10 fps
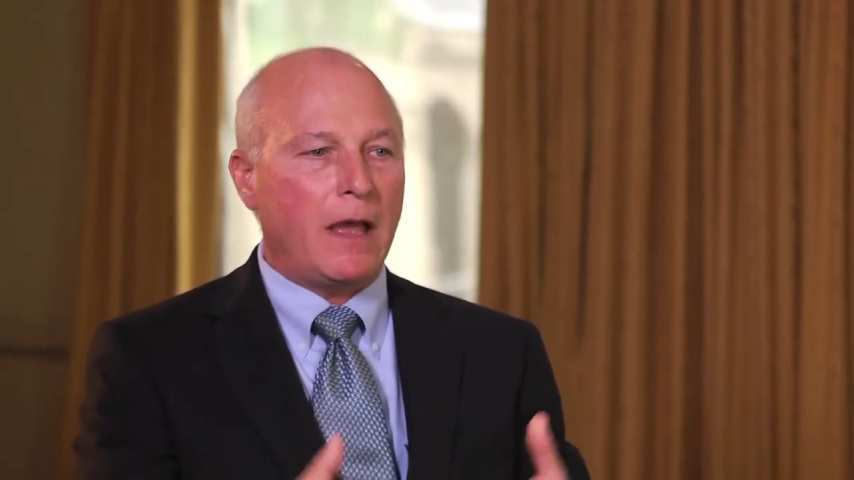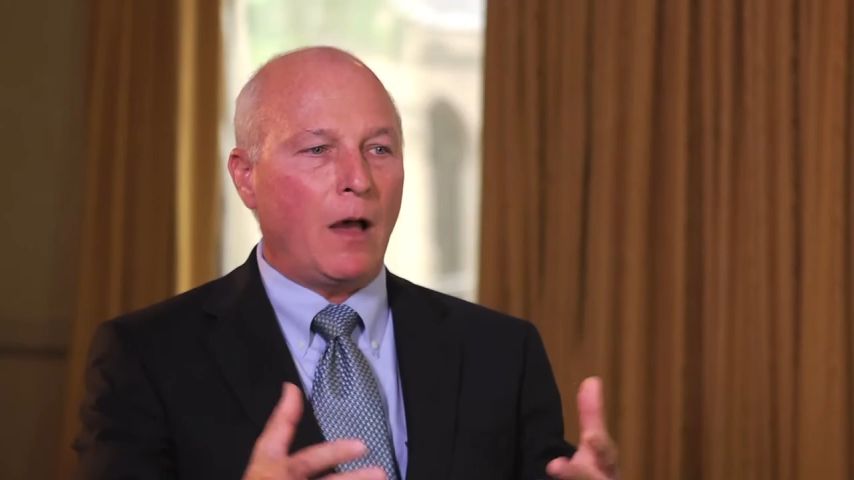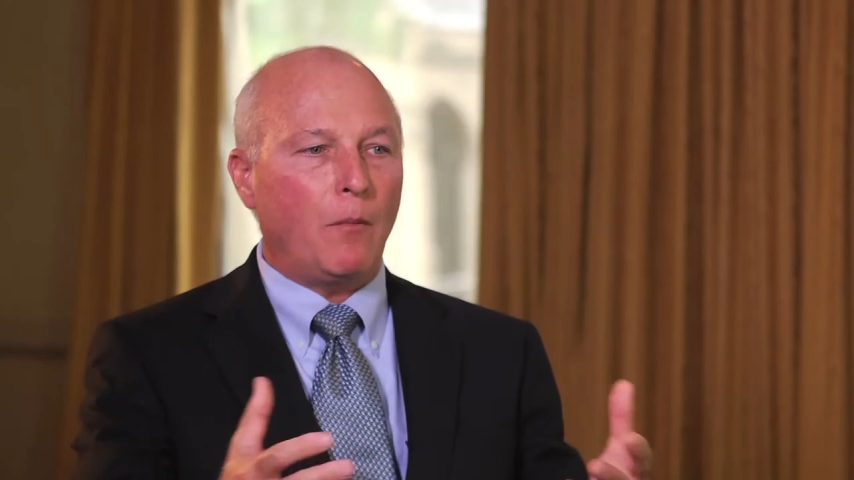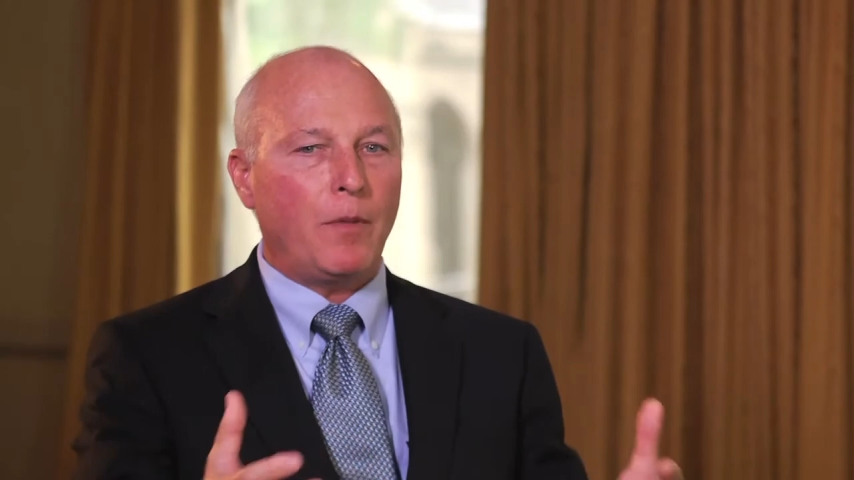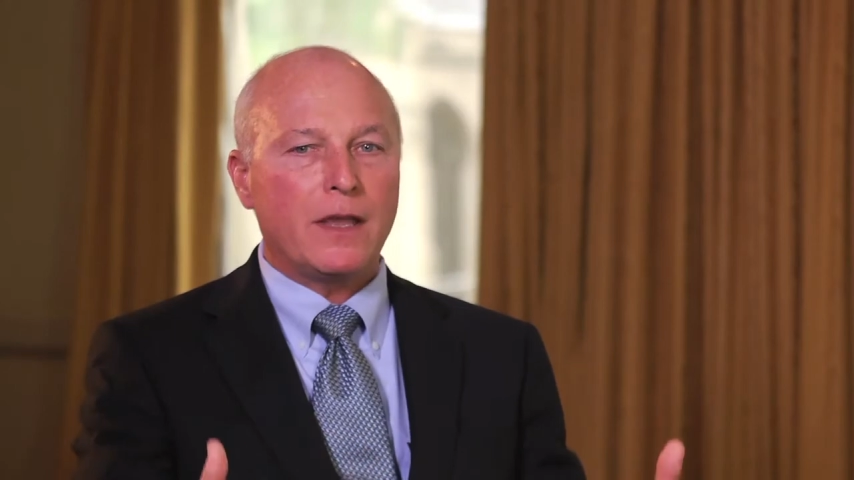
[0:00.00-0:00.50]

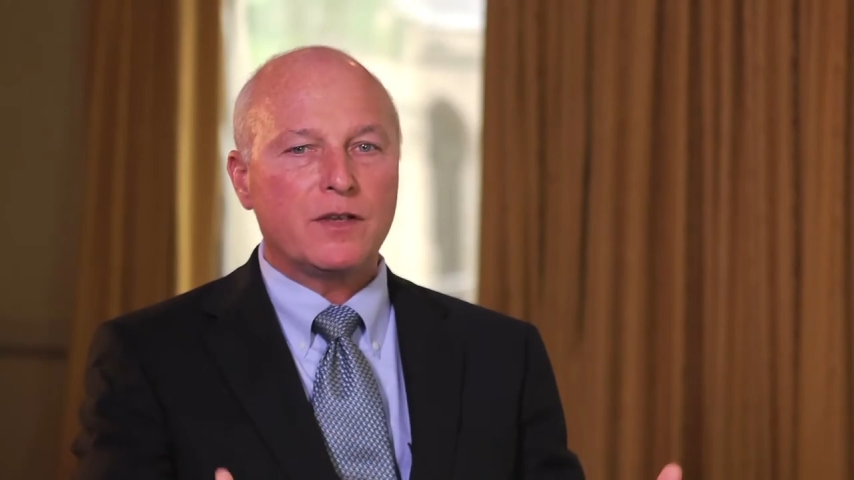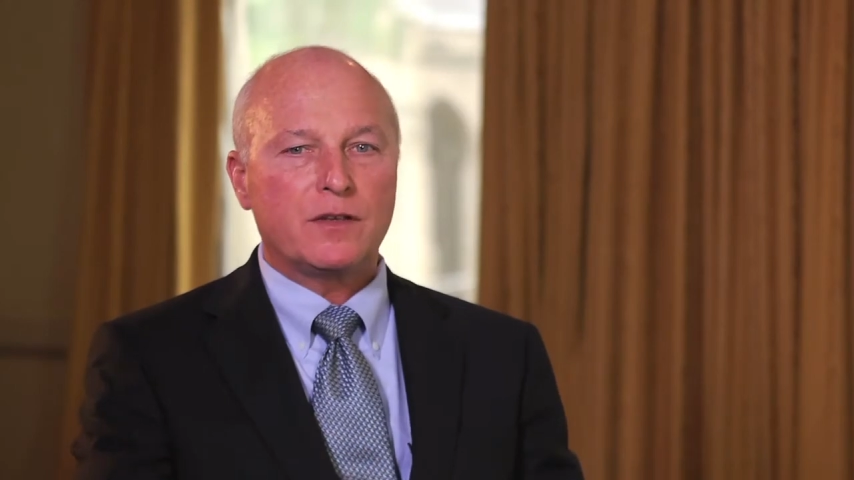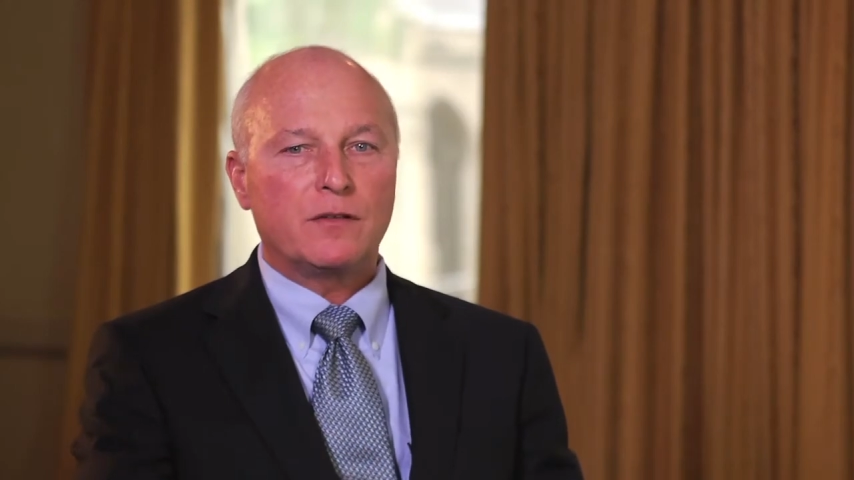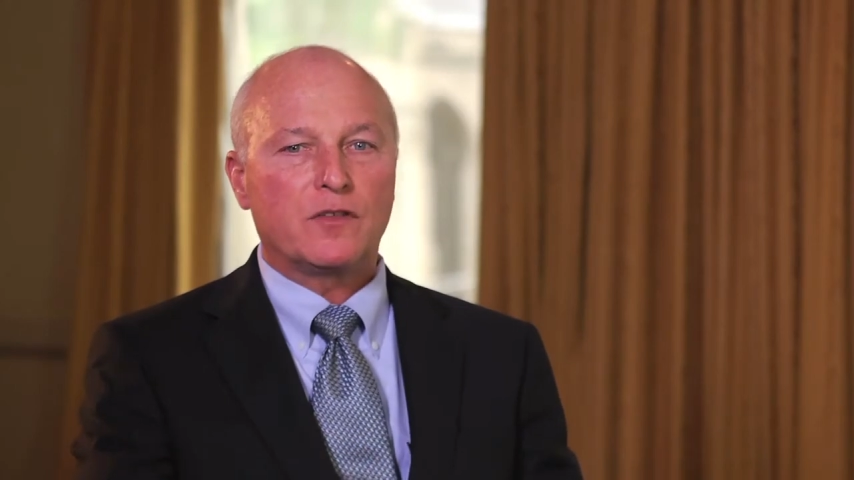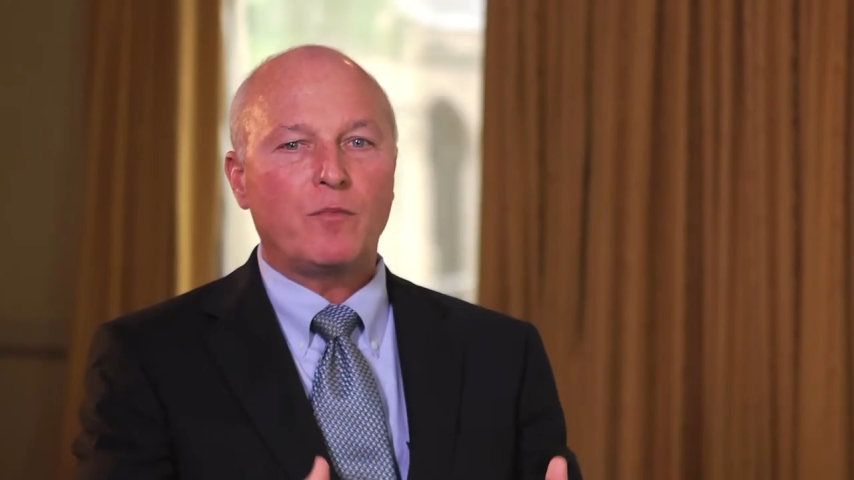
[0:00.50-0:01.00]

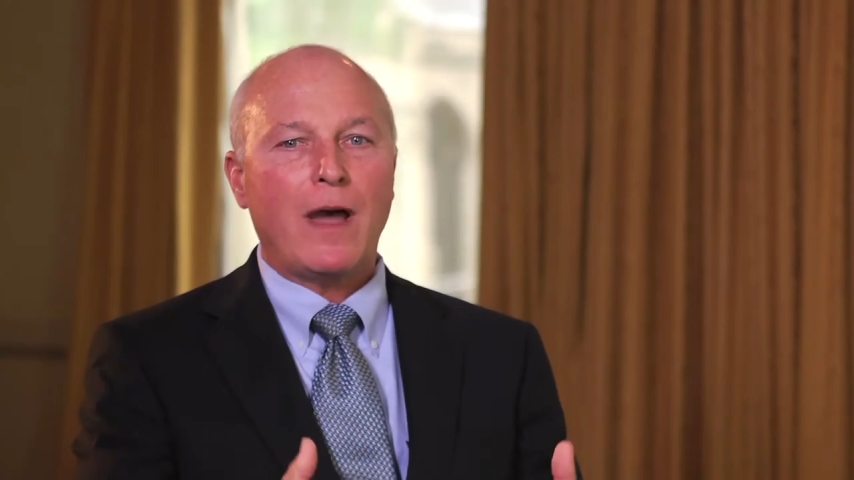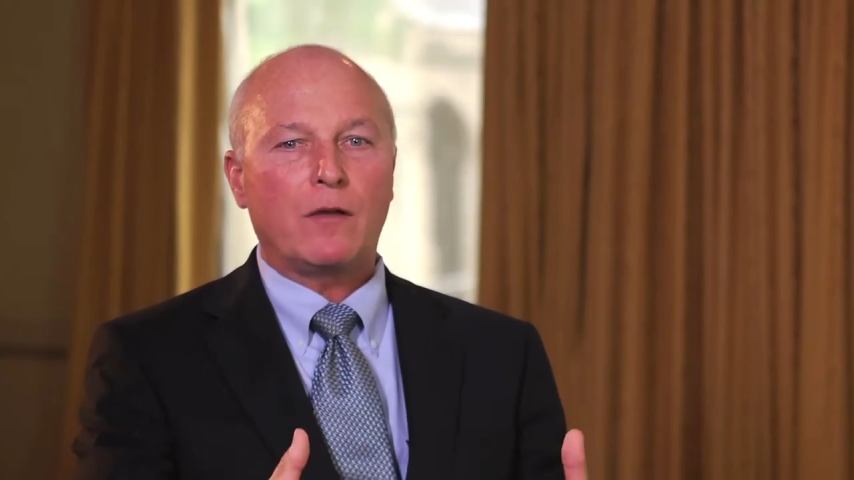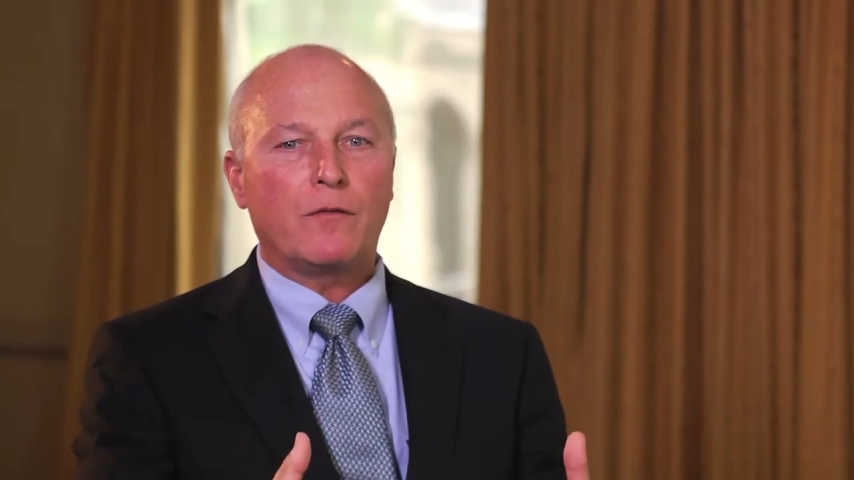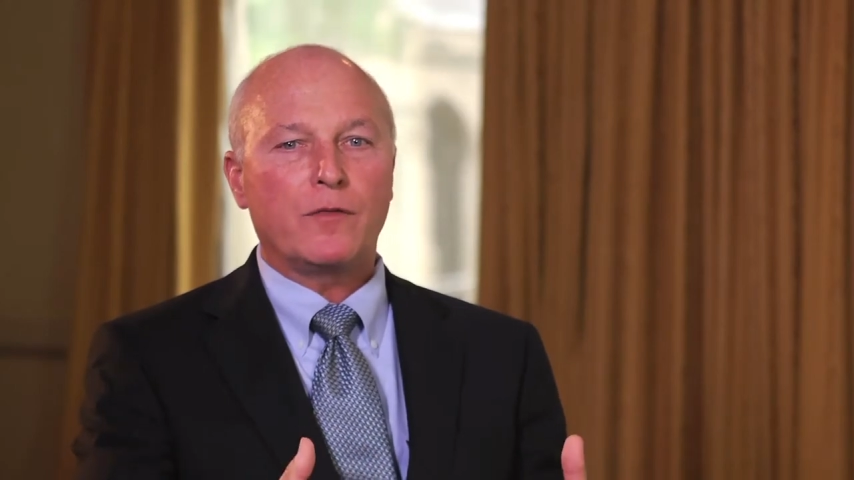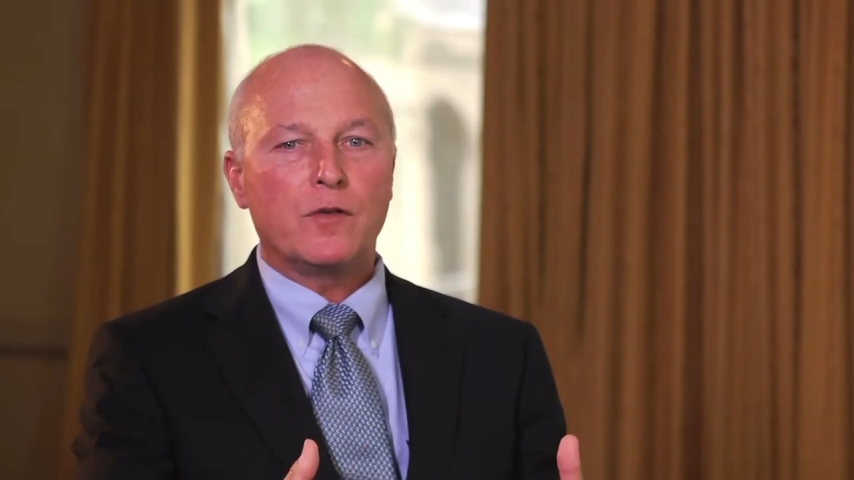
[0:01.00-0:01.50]
outpatient
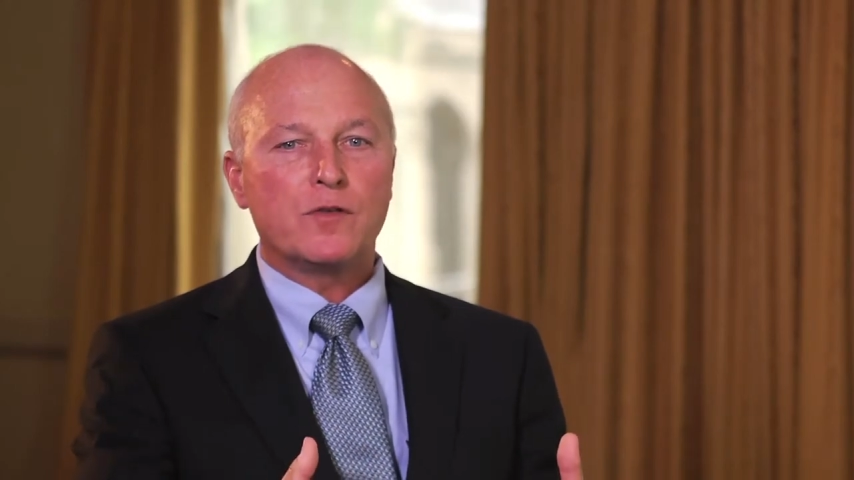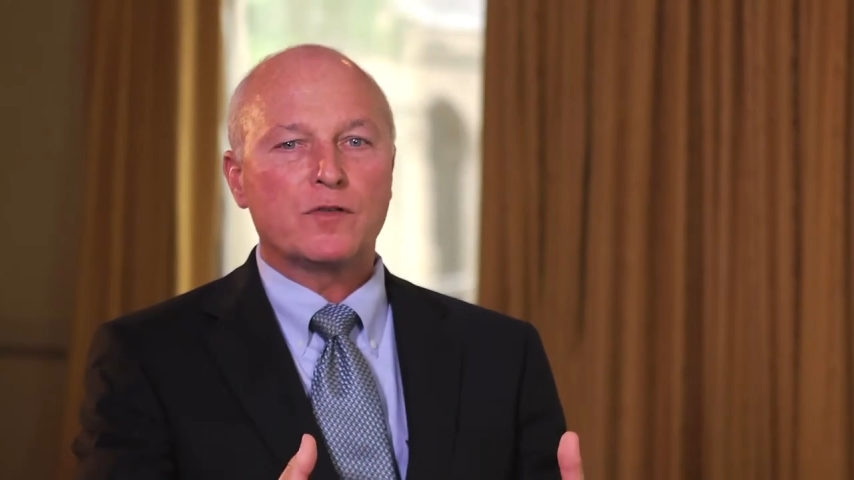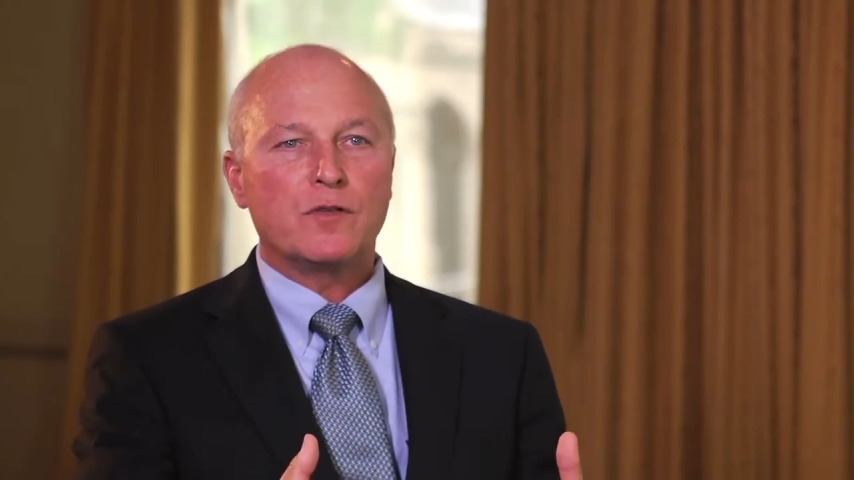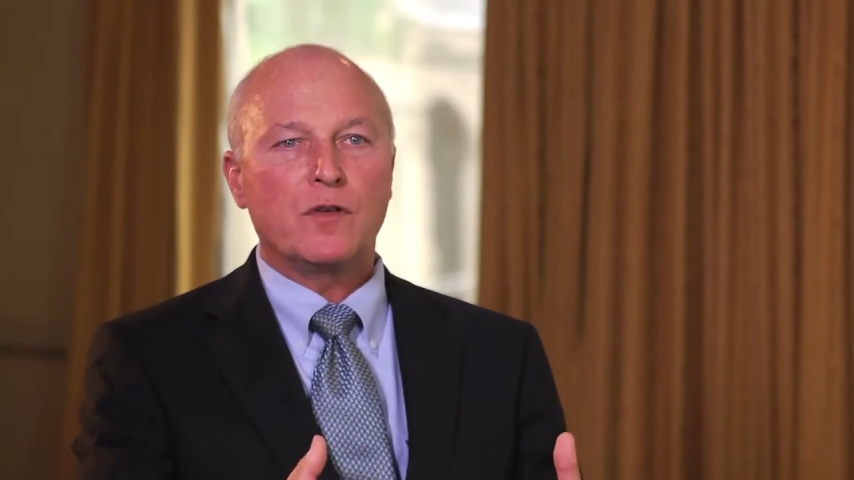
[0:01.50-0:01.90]
spinal fusion